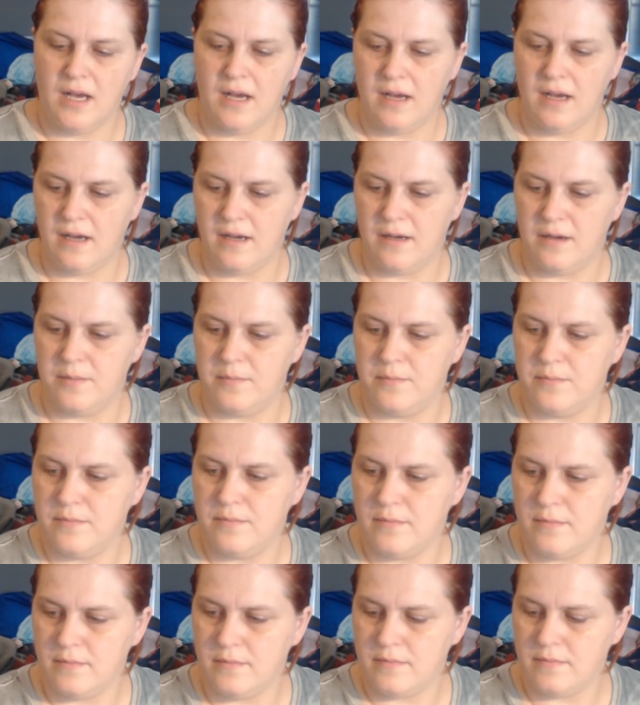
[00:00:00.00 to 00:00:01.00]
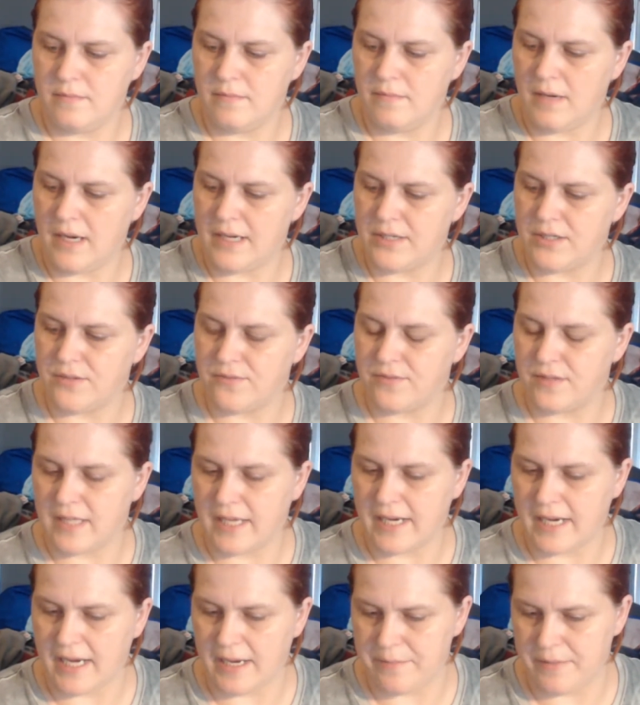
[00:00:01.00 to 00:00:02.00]
I do feel
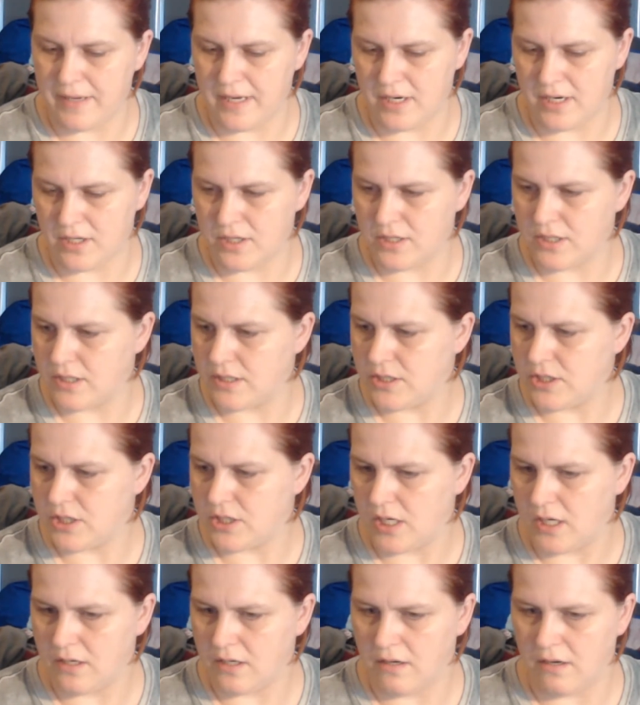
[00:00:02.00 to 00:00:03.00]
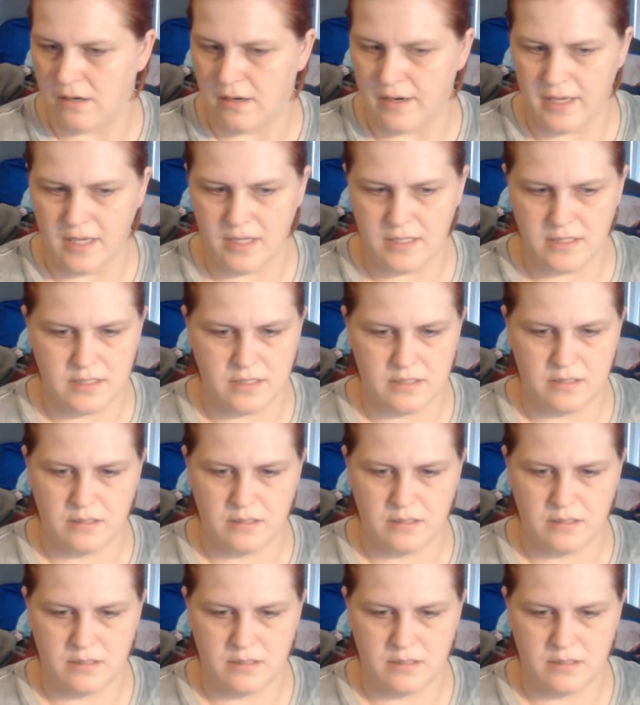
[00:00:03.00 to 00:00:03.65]
like I made a good chunk on it.